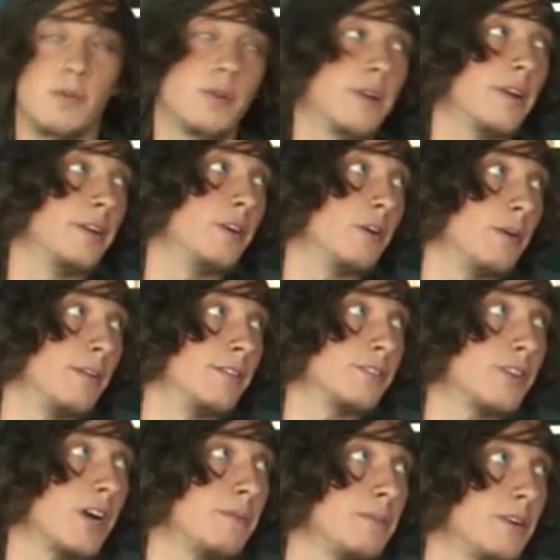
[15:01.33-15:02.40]

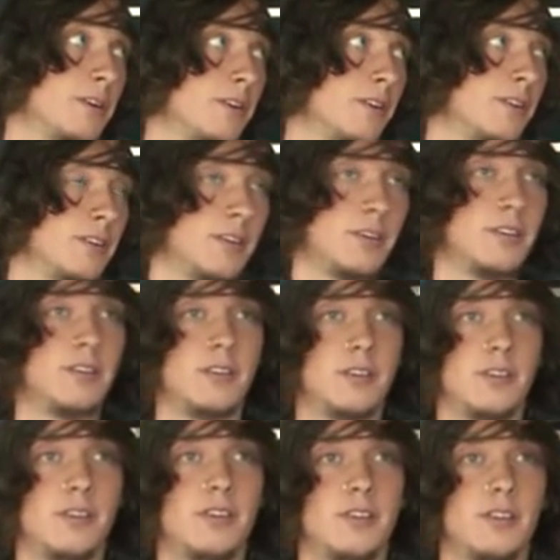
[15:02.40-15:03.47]

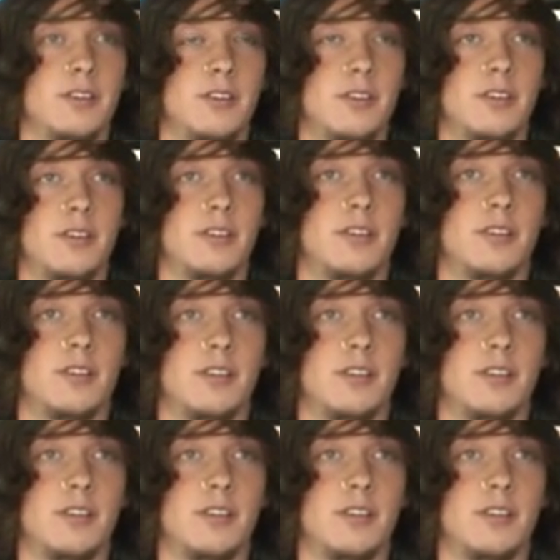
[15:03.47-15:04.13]
No words are spoken by the person on screen.